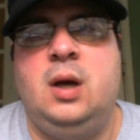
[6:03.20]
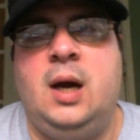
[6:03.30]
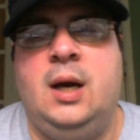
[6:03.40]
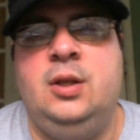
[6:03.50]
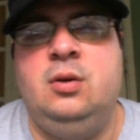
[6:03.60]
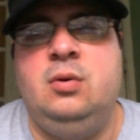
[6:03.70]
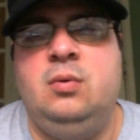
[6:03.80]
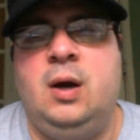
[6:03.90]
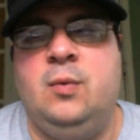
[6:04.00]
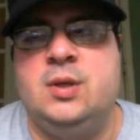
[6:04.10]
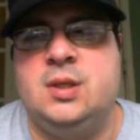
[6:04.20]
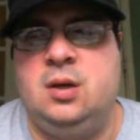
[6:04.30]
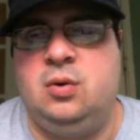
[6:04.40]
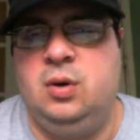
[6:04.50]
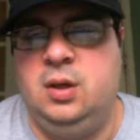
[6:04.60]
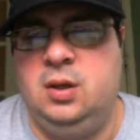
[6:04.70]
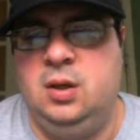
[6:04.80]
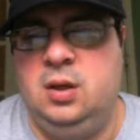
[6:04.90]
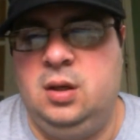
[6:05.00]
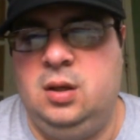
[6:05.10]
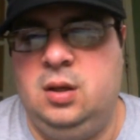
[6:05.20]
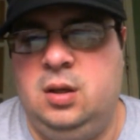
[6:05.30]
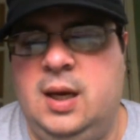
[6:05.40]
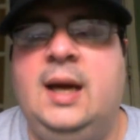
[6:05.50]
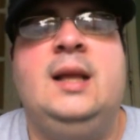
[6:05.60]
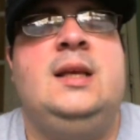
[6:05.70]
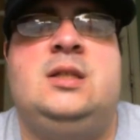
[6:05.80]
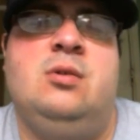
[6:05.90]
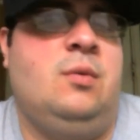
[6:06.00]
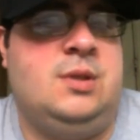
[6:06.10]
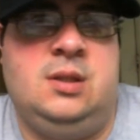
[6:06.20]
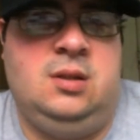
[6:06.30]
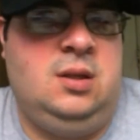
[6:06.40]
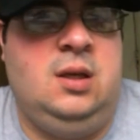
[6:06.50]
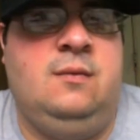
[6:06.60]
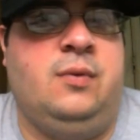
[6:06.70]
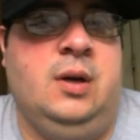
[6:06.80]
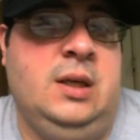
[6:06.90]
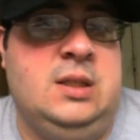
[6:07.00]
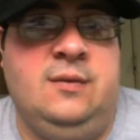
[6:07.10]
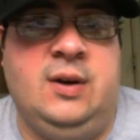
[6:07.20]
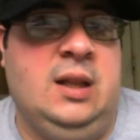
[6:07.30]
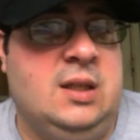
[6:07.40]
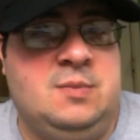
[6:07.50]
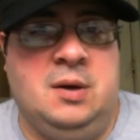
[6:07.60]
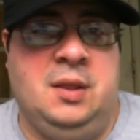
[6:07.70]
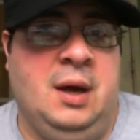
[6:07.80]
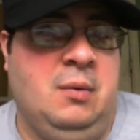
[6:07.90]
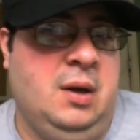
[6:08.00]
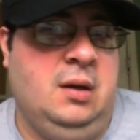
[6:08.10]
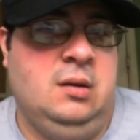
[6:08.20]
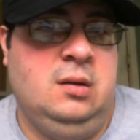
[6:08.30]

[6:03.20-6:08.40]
I knew I wasn't going to. I at least knew I wasn't in for an easy fight. Let's put it that way.